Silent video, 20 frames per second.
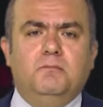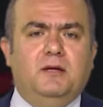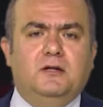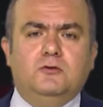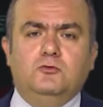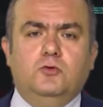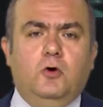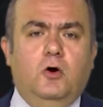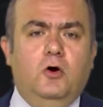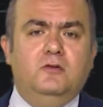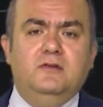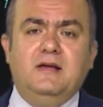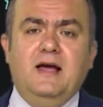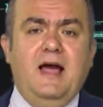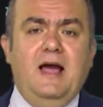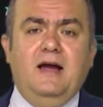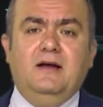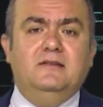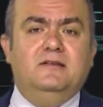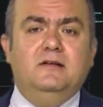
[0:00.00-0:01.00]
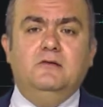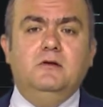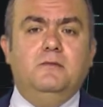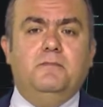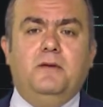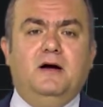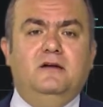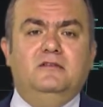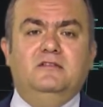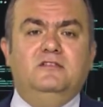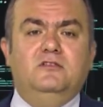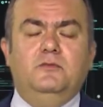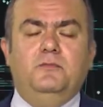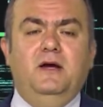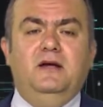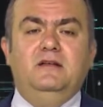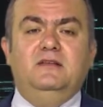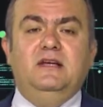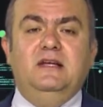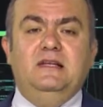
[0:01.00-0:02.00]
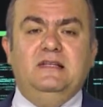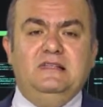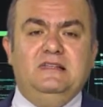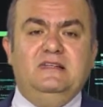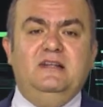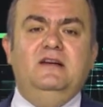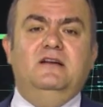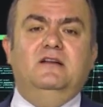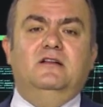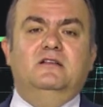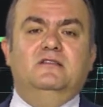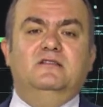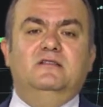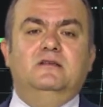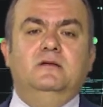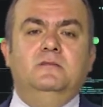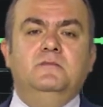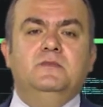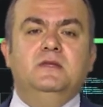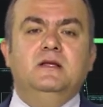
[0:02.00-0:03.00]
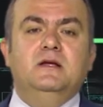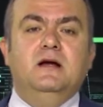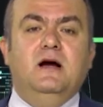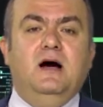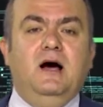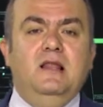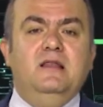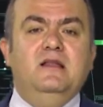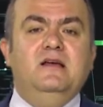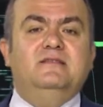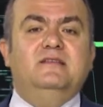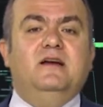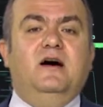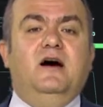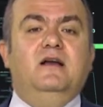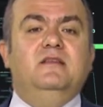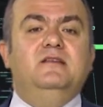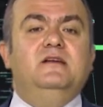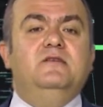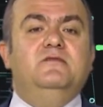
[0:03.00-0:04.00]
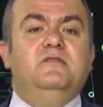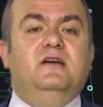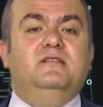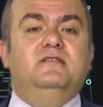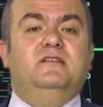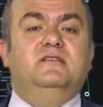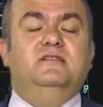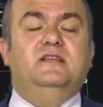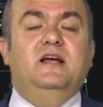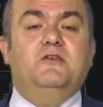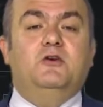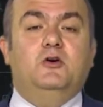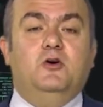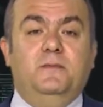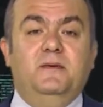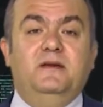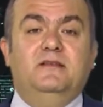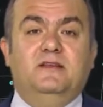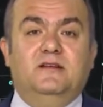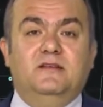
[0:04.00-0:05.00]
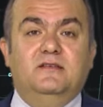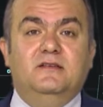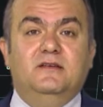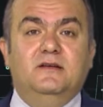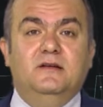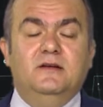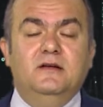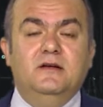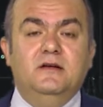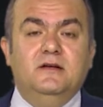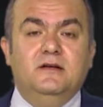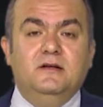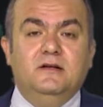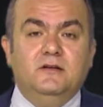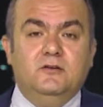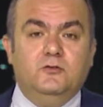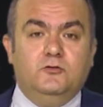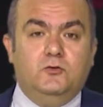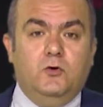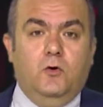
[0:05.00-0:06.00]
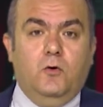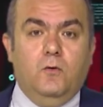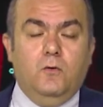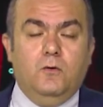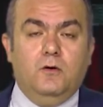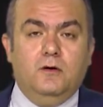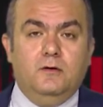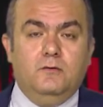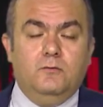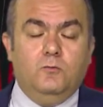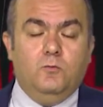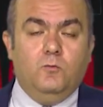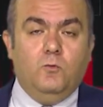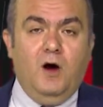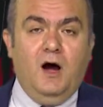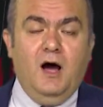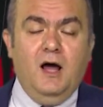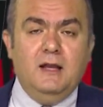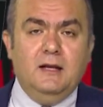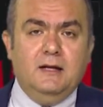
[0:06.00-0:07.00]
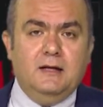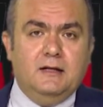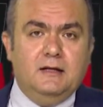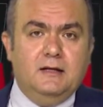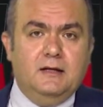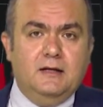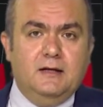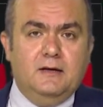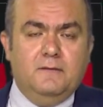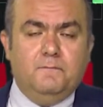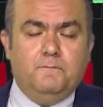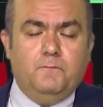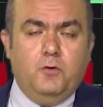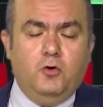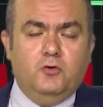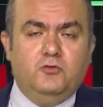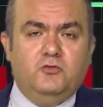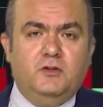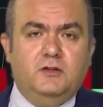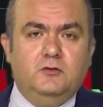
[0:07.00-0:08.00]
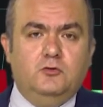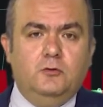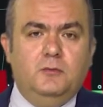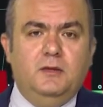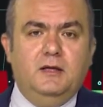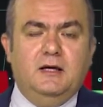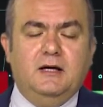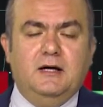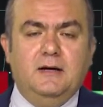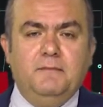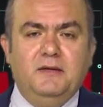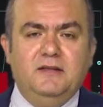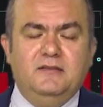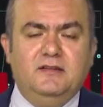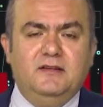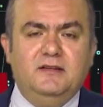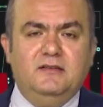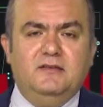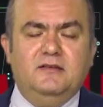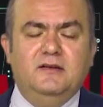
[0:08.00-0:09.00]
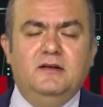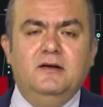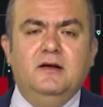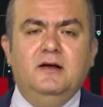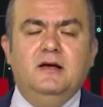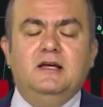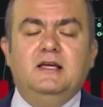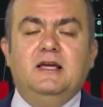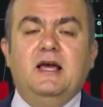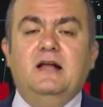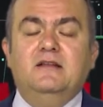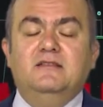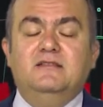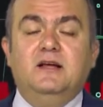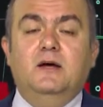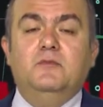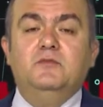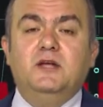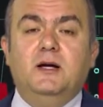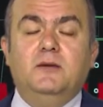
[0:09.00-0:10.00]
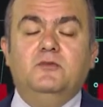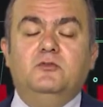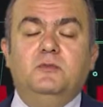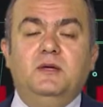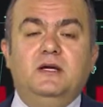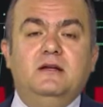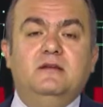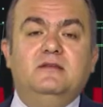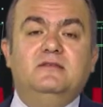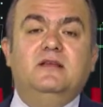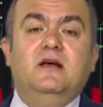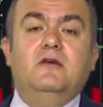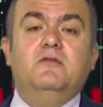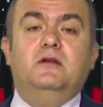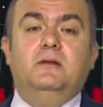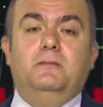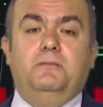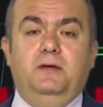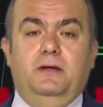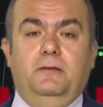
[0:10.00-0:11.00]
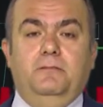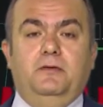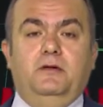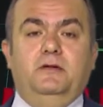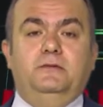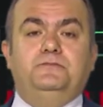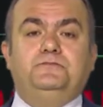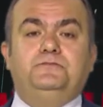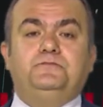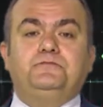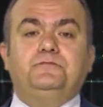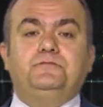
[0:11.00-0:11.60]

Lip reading: but don't actively participate in deals unless other investors have committed. So one person to be committed can sometimes mean several people.